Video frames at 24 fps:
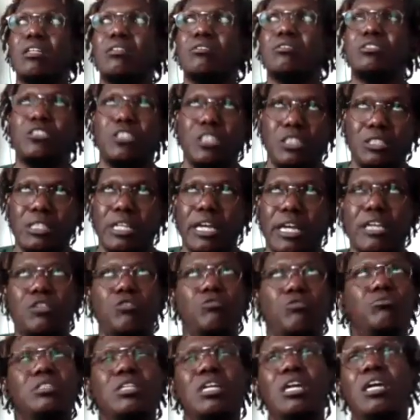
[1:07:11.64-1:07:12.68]
just like
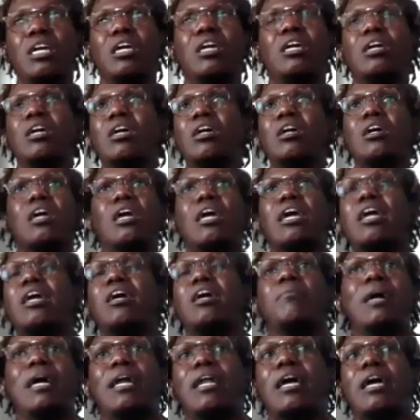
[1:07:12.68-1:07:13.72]
you said,
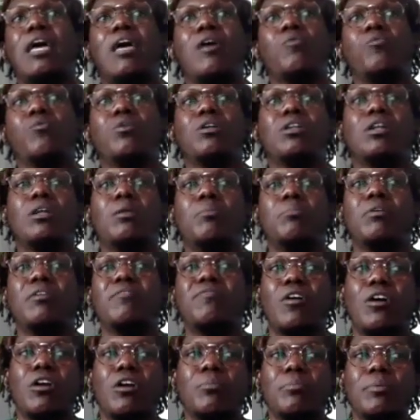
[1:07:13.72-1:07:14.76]
everybody ain't willing to be
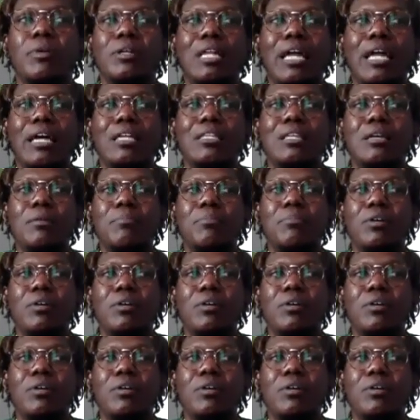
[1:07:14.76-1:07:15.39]
vulnerable like that.